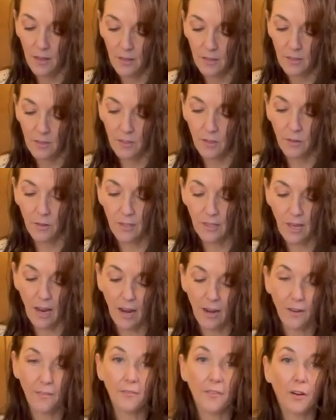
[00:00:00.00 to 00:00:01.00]
so it's
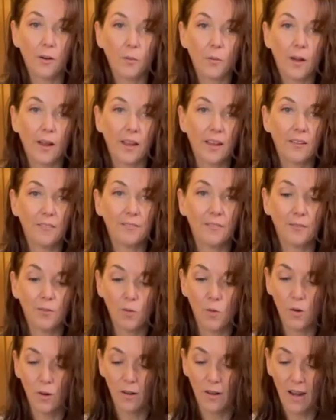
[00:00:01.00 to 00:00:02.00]
out of our way
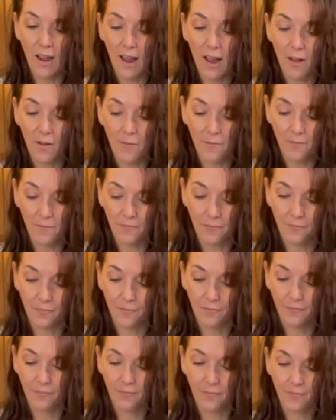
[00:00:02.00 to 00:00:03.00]
for now.
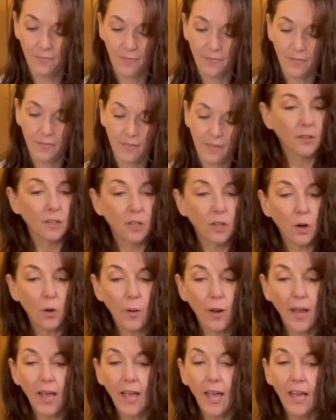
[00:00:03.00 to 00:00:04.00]
Go
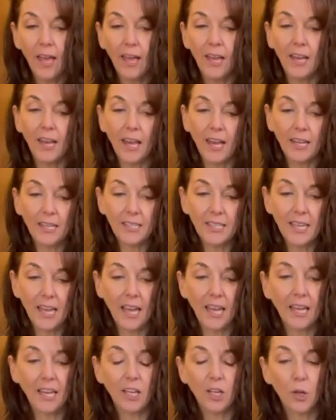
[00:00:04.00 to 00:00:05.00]
ahead and
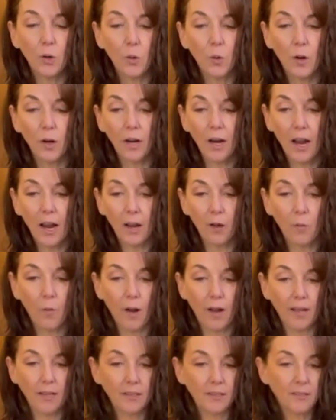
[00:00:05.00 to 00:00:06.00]
take your egg
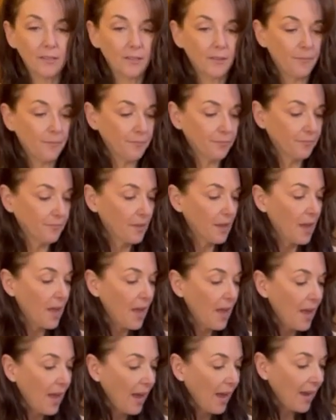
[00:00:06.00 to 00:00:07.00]
whites
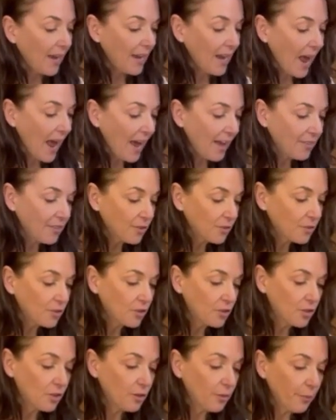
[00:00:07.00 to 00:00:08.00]
and add those
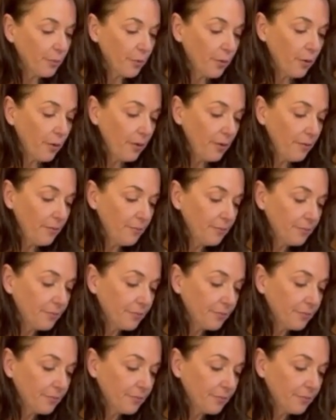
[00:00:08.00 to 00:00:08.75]
to the bowl.